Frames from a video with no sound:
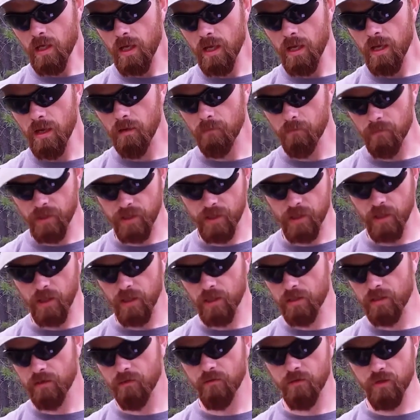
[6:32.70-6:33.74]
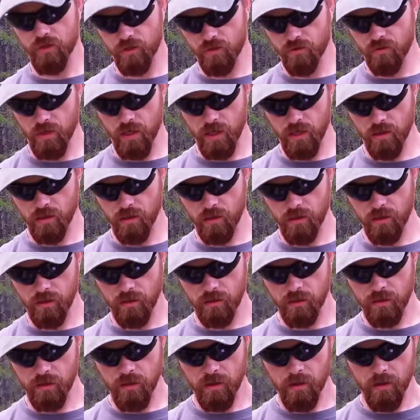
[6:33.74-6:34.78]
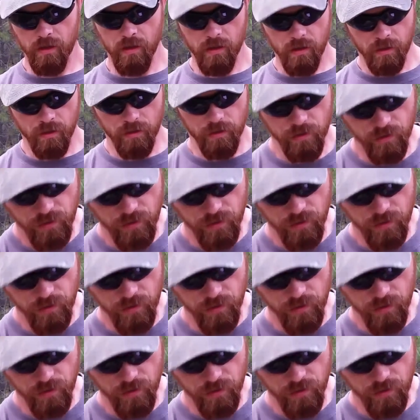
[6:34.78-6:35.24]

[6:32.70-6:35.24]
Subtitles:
and because of the string on it, it